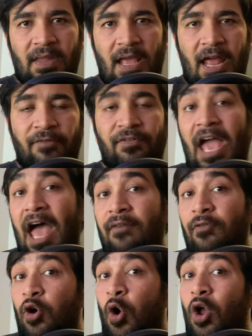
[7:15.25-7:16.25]
and we have
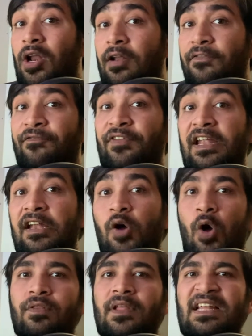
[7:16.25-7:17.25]
a caller field
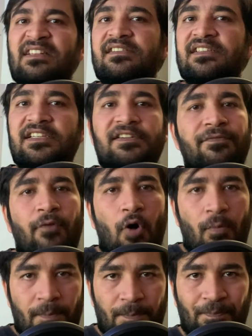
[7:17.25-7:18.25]
on the incident form,